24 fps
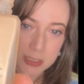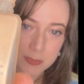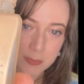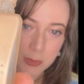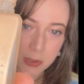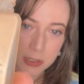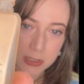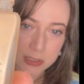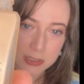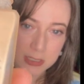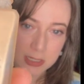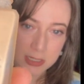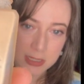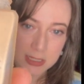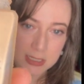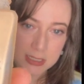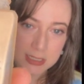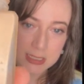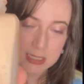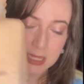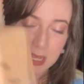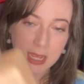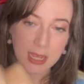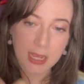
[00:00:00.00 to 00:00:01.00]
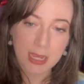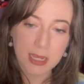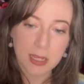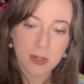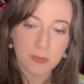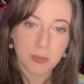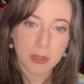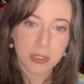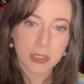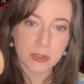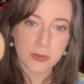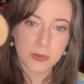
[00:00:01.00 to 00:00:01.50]
marks on the side,
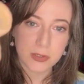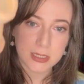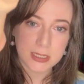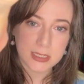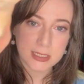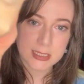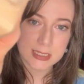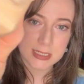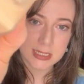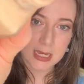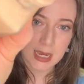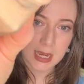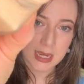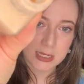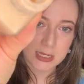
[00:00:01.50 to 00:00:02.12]
but you can see I